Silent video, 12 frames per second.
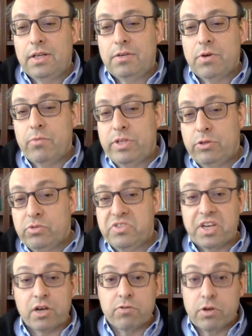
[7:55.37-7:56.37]
When we do
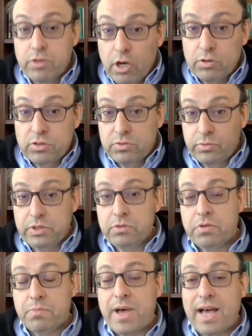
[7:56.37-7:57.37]
Zichronot, we
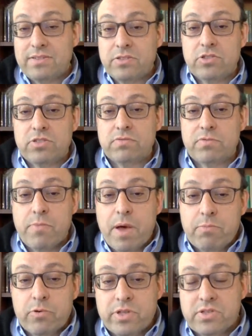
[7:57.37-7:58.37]
do the passages of
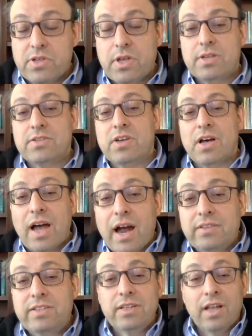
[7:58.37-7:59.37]
remembrance.
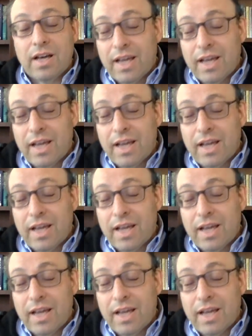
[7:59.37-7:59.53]
Zacharti la